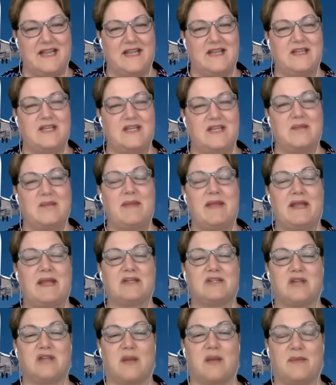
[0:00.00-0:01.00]
You can make a
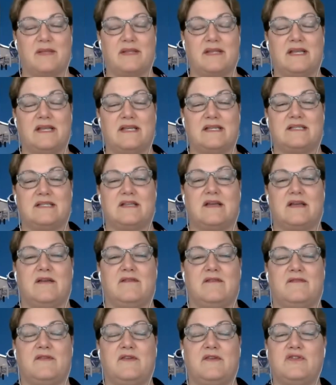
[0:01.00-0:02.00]
shopping list
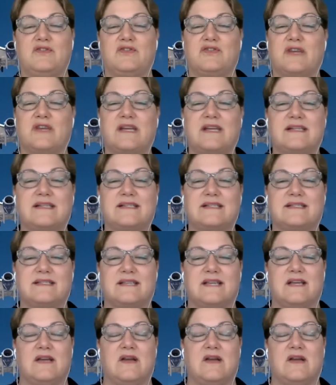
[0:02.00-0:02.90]
of food and drinks